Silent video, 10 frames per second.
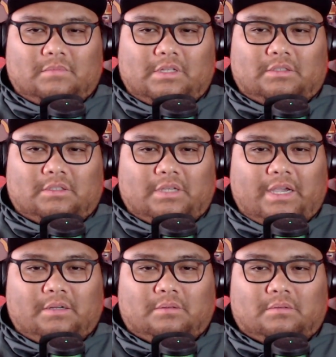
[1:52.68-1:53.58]
It's the
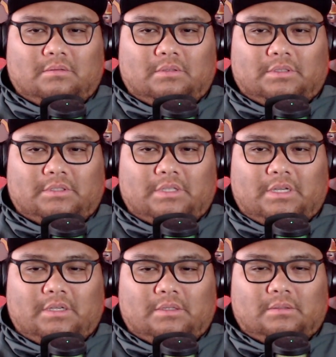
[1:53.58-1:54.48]
title. You said
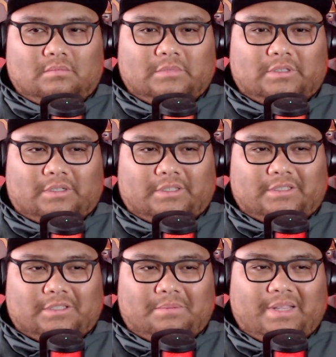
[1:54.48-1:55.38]
it. Oh,
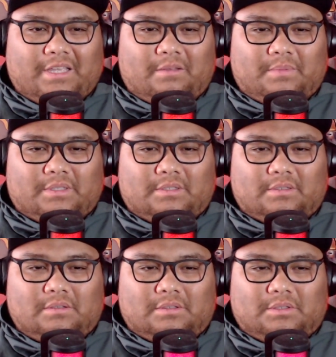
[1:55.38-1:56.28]
so many helmets.
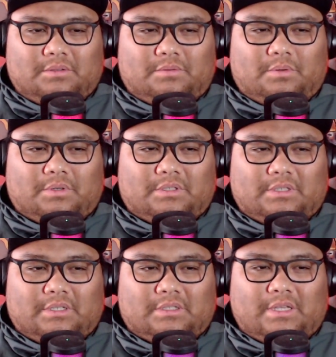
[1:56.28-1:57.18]
2, 4,
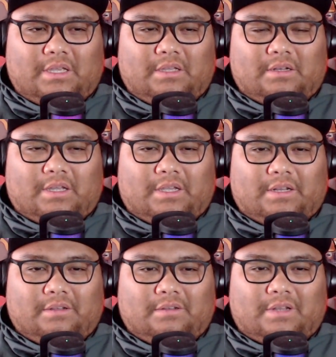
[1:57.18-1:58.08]
6, 8,
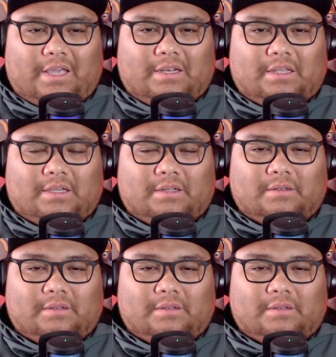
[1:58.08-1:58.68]
9 dead.